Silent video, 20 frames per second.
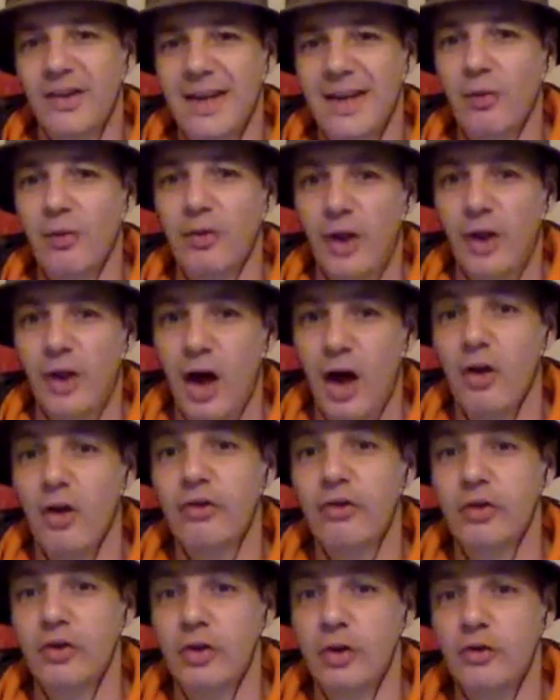he wasn't
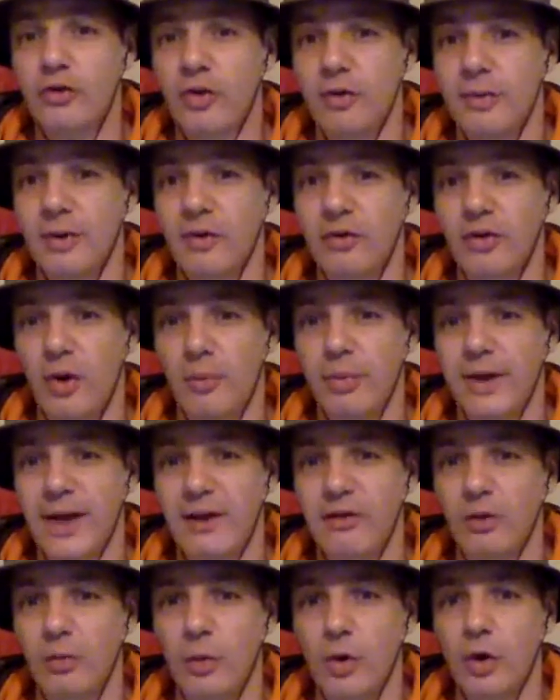asked to do too much
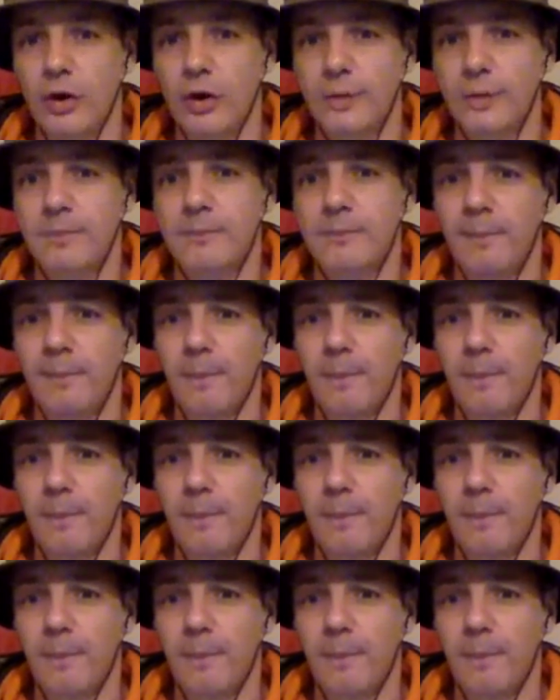complicated work.